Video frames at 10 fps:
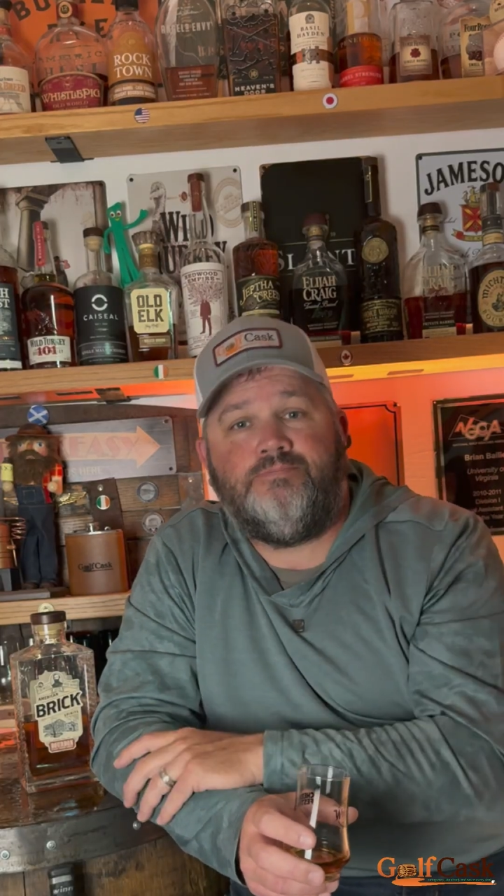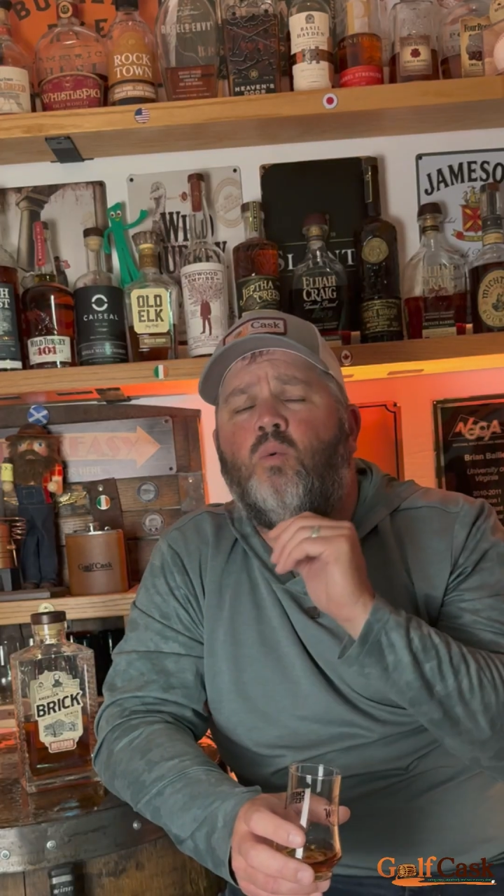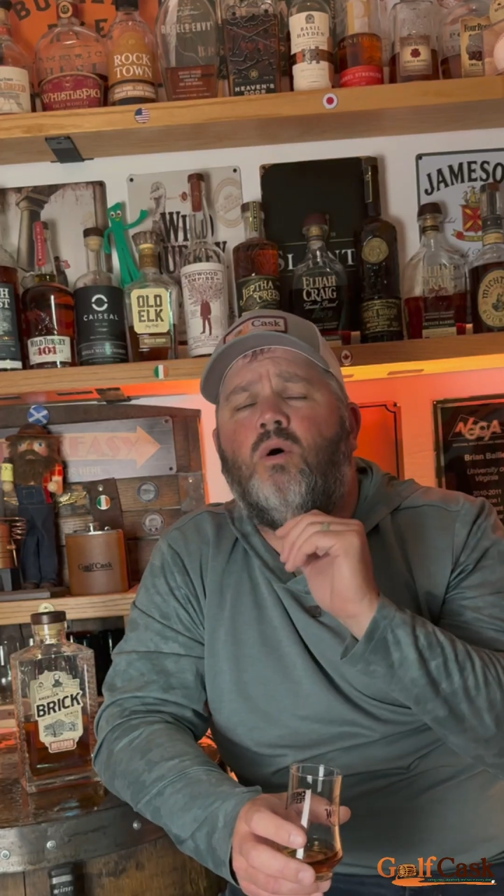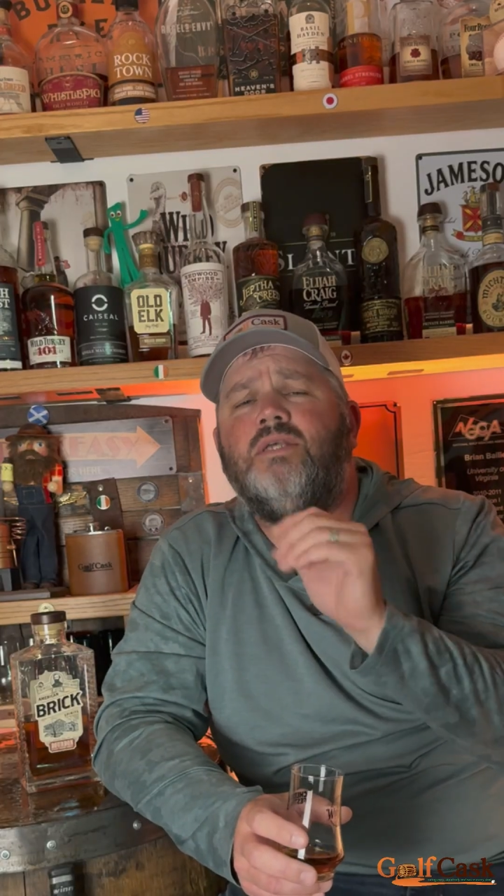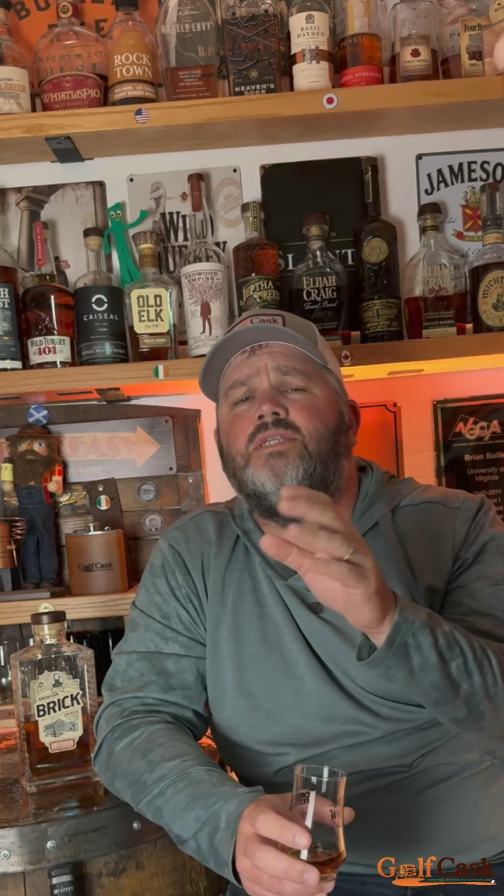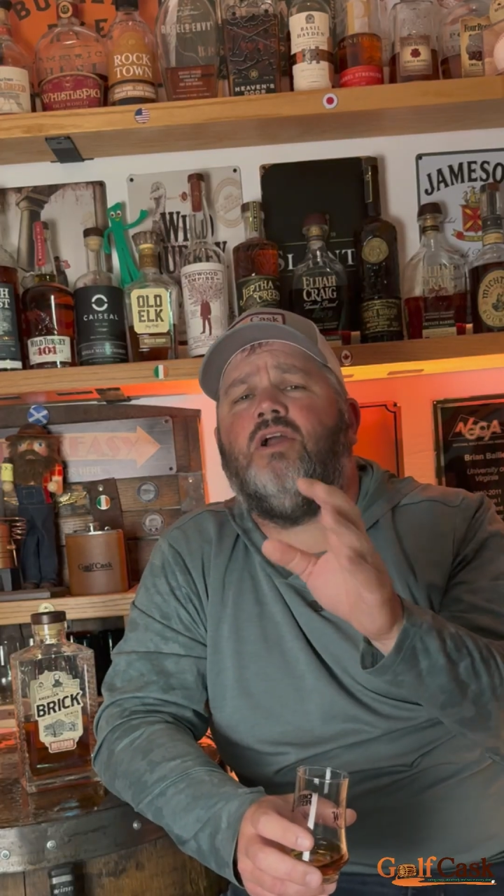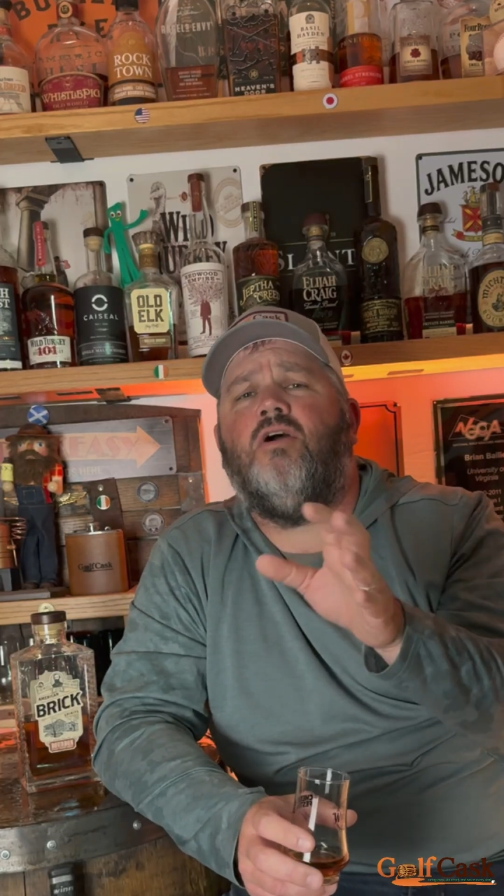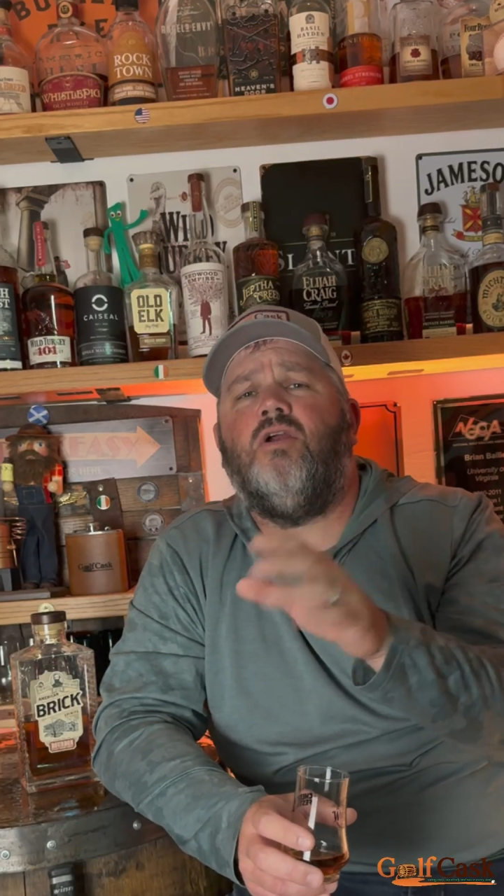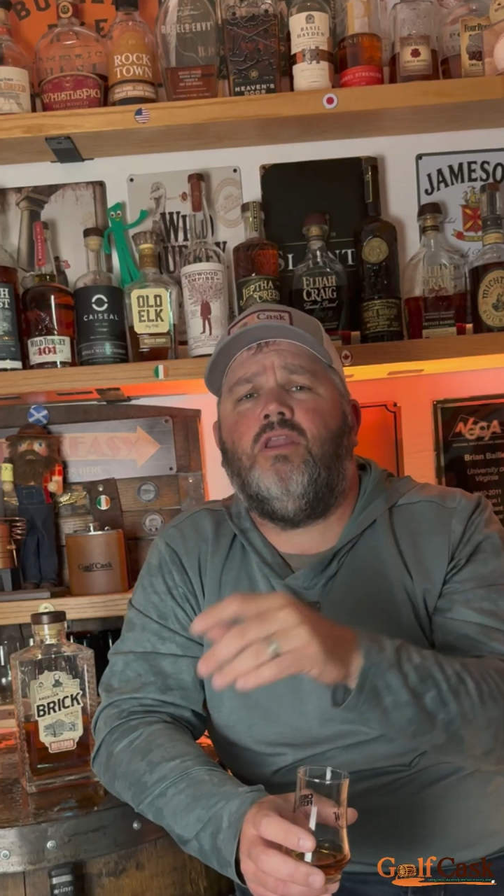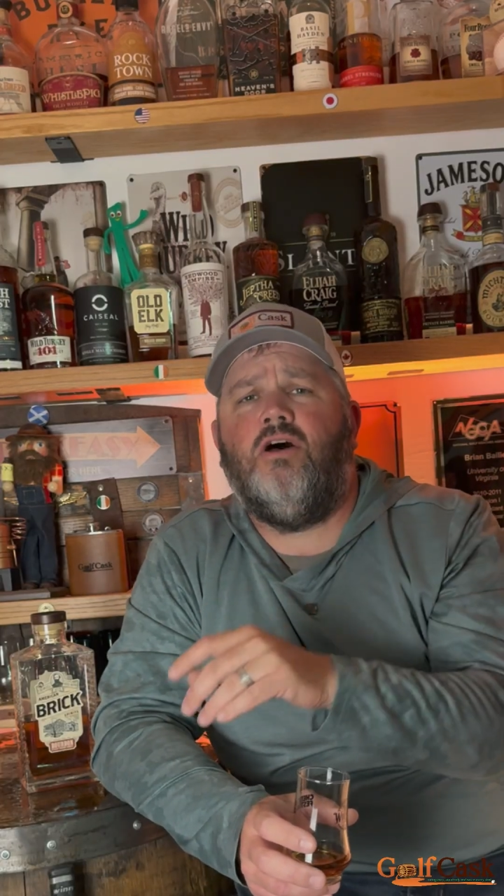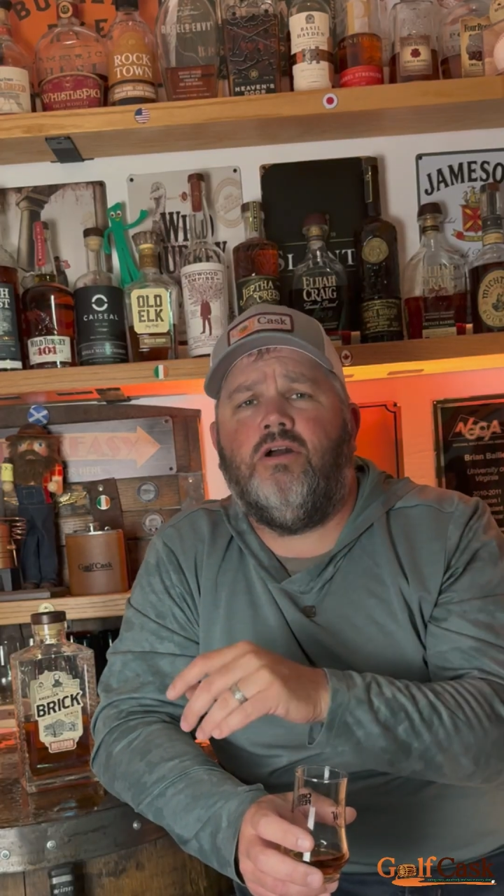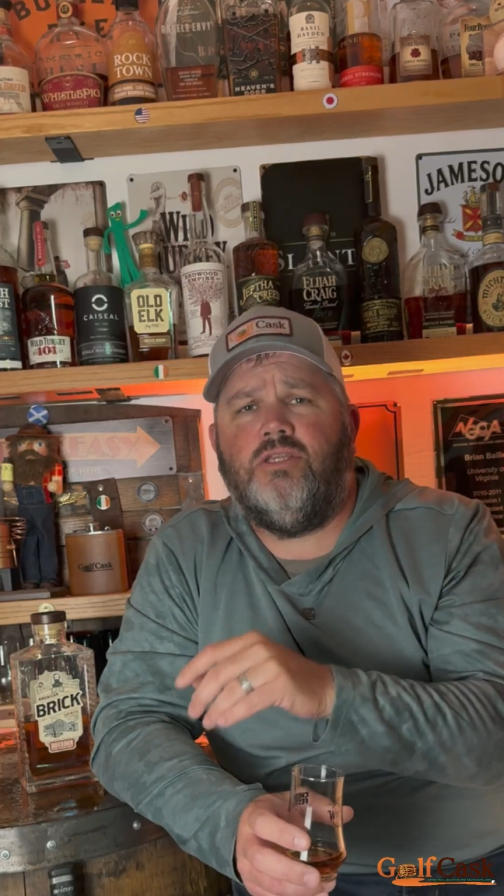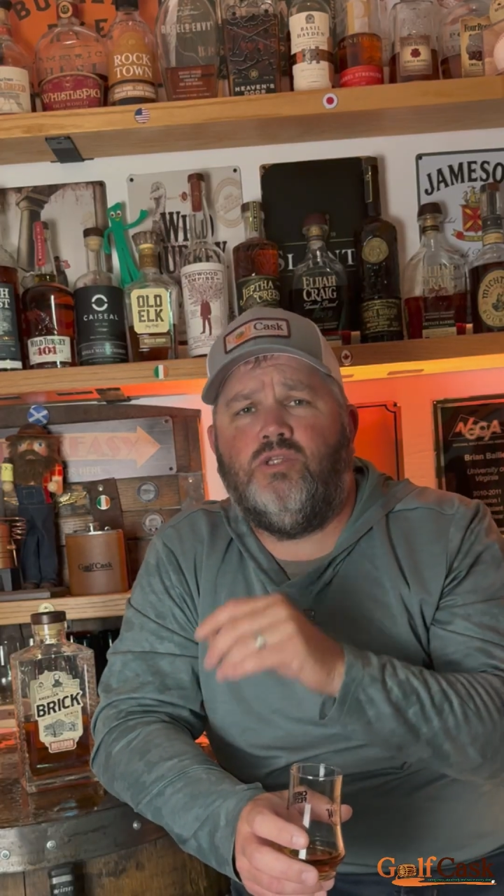What is the current look?